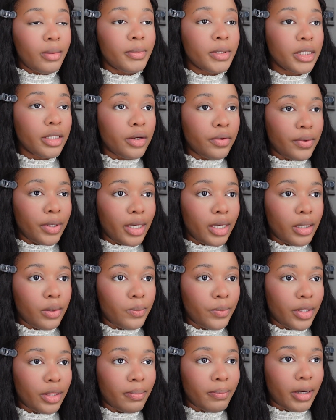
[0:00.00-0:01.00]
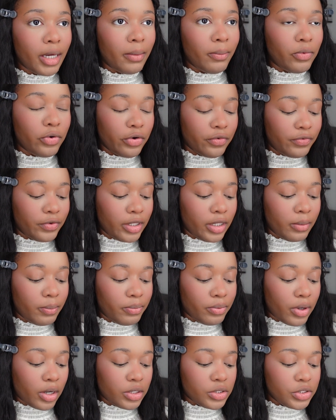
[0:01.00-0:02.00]
going to go in with my Morphe
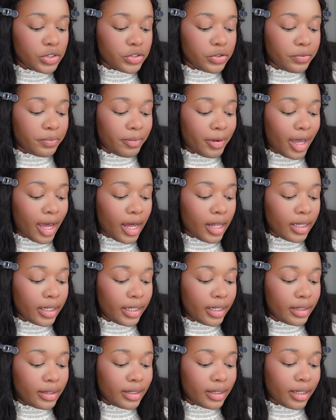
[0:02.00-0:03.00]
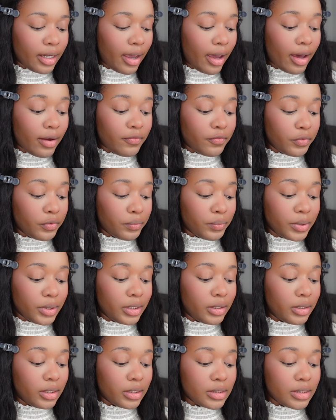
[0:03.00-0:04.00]
bronzer palette that I had for a
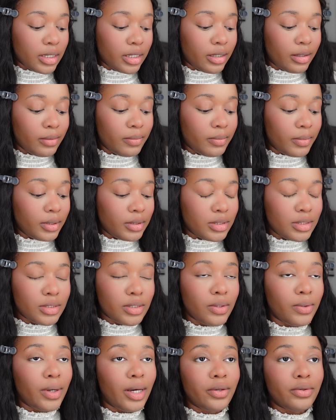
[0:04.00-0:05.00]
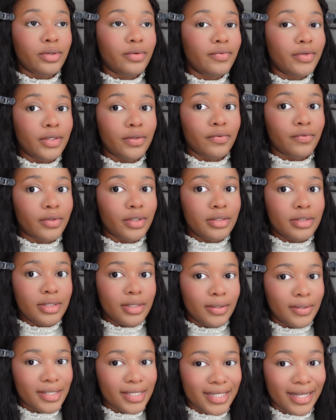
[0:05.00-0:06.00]
really long time, so I don't even know if they
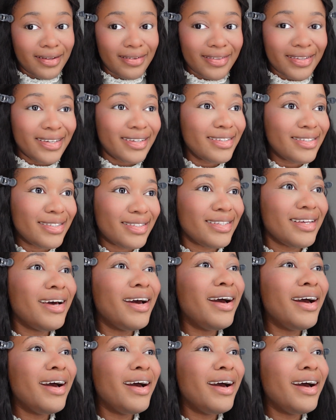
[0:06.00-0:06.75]
still sell this.